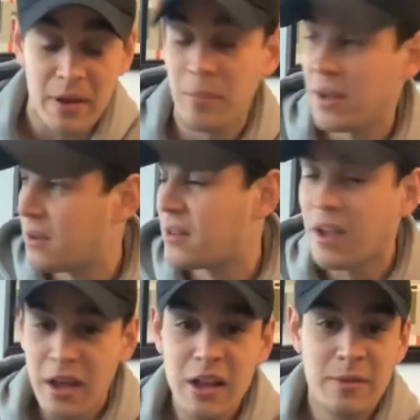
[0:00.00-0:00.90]
Because
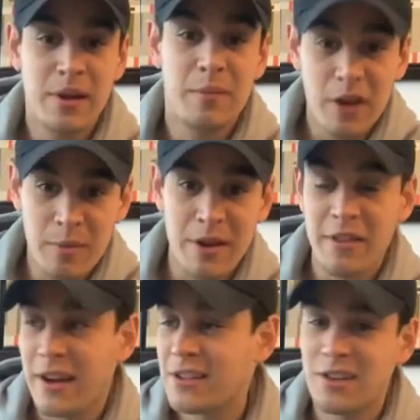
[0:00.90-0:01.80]
spending money better, then
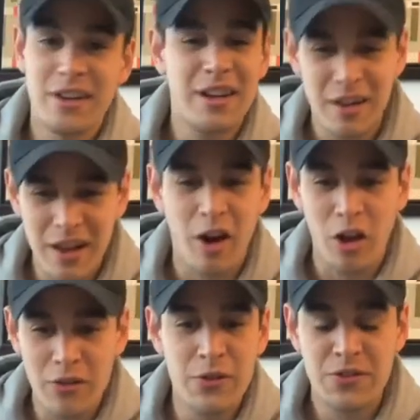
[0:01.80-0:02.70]
I start, all
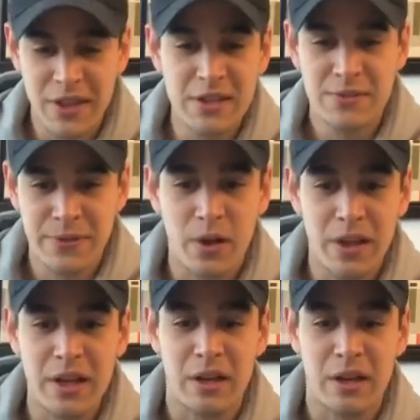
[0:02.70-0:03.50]
of those things fall in.